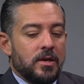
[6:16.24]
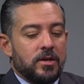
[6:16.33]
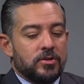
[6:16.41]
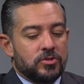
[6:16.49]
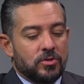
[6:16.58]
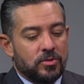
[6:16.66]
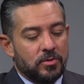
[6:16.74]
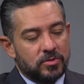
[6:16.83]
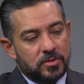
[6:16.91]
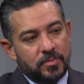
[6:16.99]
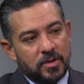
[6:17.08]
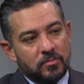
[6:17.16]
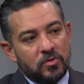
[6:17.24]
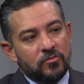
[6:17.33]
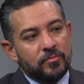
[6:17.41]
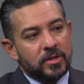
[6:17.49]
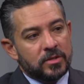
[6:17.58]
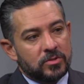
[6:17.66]
So there was a big
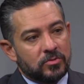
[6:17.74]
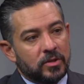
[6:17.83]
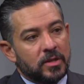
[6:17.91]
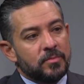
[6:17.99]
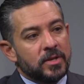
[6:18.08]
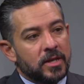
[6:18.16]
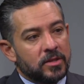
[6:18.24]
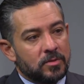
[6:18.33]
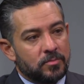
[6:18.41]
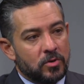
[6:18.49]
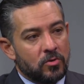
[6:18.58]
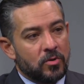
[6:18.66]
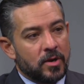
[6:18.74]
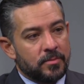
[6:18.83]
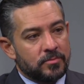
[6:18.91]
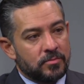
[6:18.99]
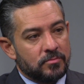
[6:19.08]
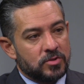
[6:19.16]
movement to eliminate the program